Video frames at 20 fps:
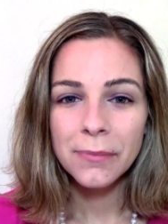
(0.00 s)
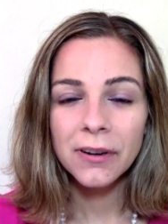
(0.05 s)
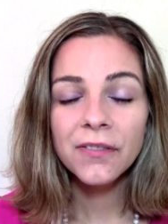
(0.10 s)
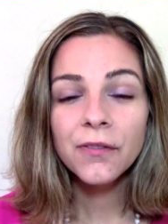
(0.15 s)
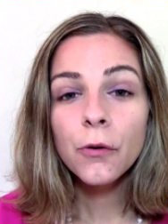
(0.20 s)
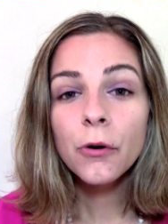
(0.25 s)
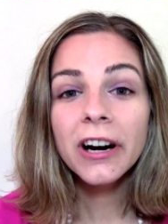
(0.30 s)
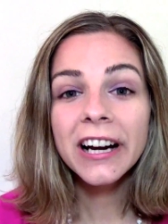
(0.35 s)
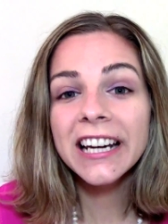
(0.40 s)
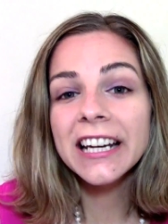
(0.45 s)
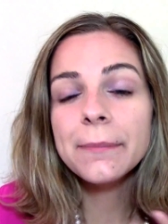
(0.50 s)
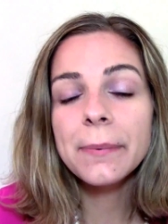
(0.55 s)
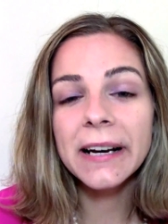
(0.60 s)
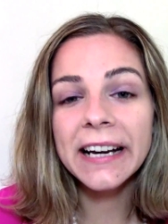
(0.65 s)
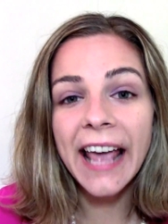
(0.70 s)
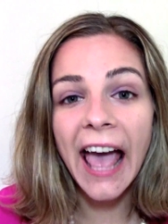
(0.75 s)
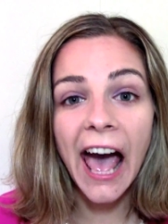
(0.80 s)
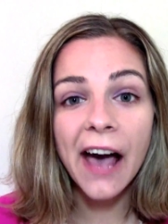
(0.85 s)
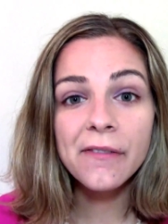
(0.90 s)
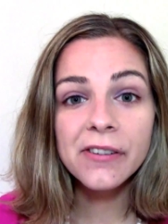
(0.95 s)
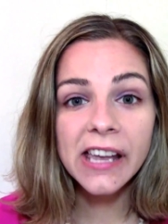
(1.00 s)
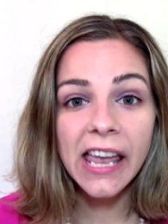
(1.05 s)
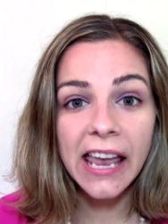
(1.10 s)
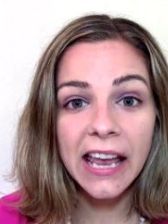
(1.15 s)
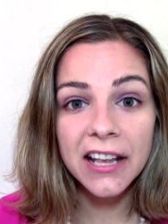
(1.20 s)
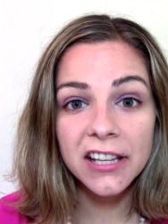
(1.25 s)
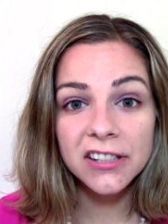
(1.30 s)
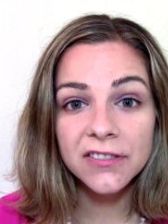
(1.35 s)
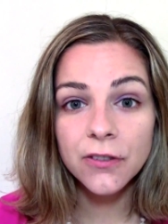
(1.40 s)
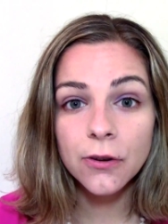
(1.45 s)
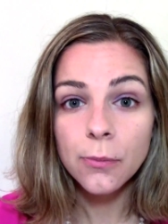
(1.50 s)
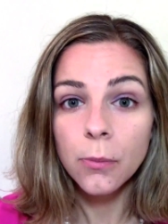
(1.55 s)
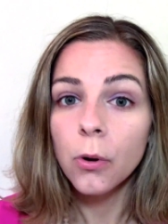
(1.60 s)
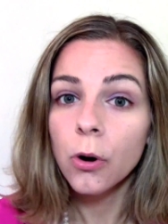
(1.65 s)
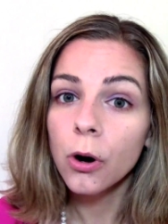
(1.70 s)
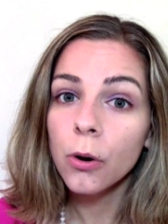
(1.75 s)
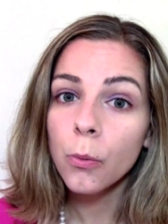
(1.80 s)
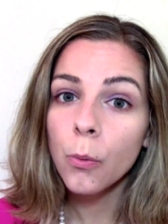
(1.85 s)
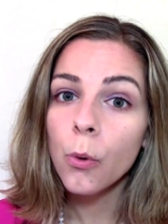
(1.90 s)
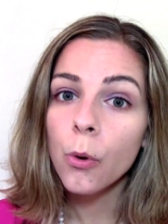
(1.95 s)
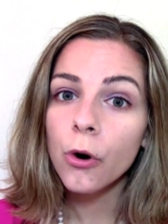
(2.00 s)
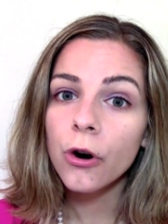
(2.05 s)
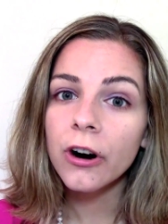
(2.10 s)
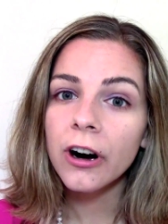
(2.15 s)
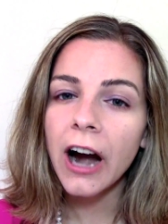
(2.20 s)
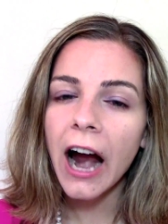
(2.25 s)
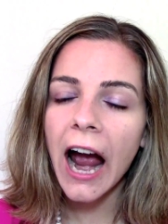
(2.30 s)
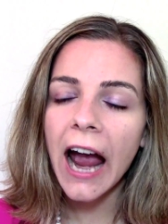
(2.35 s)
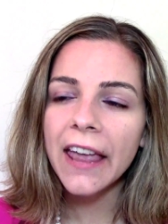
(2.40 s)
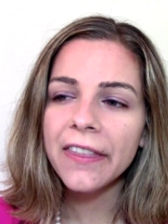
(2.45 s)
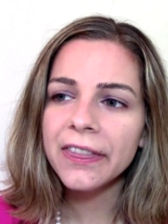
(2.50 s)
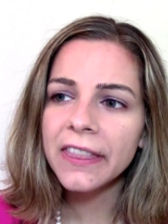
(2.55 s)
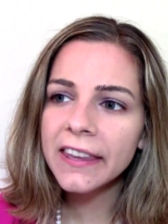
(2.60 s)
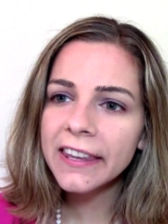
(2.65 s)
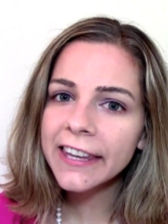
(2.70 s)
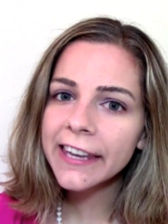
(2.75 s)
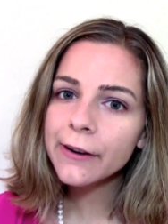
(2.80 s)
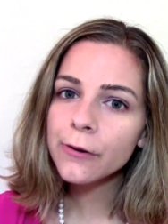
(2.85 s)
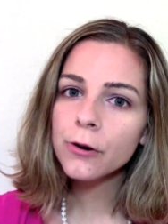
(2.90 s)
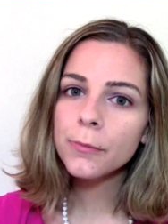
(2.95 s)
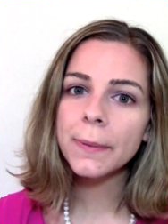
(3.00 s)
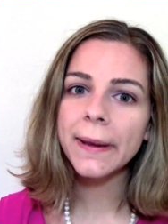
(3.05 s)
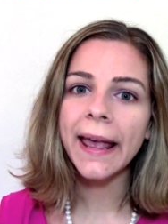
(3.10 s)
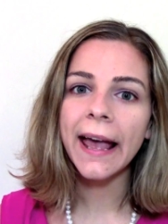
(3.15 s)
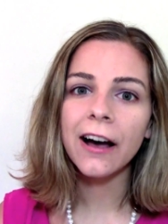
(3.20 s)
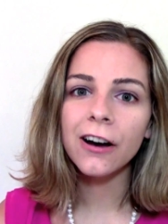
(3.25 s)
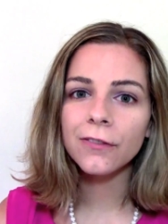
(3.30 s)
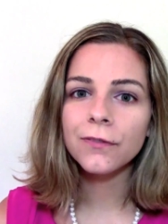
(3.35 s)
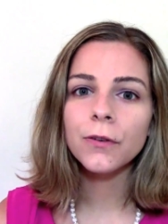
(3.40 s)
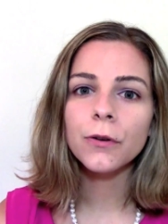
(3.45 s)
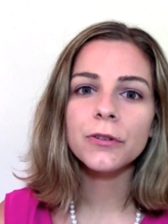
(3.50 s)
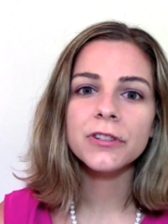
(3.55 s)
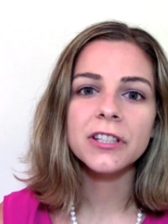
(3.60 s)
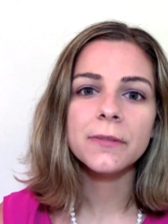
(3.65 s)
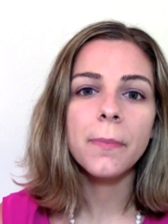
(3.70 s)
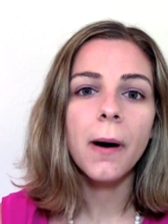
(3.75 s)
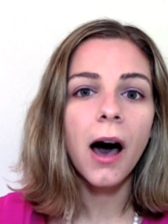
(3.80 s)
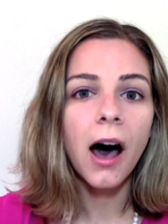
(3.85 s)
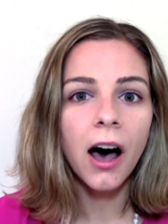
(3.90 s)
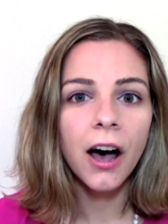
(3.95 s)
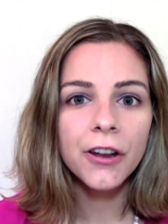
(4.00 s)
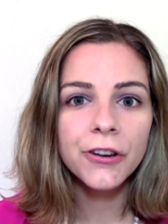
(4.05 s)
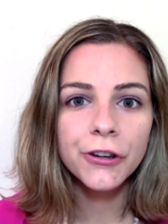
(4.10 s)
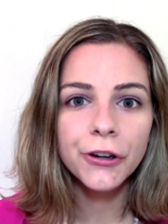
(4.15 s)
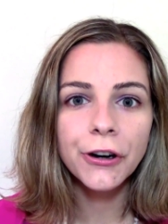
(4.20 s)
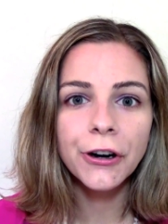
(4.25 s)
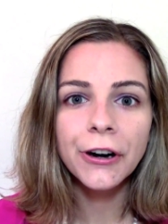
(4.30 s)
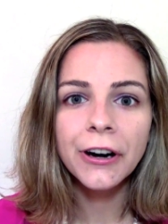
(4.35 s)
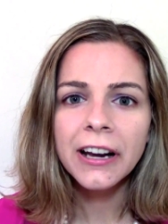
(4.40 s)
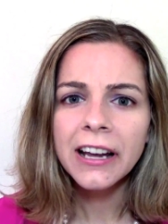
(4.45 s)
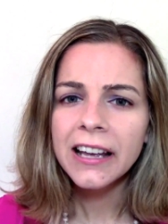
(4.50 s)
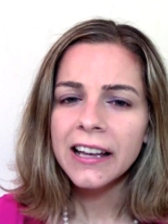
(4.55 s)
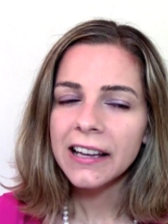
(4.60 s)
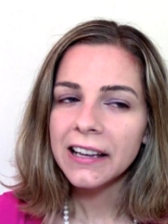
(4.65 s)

Before anybody advocates for more war, I think it would be helpful to ponder,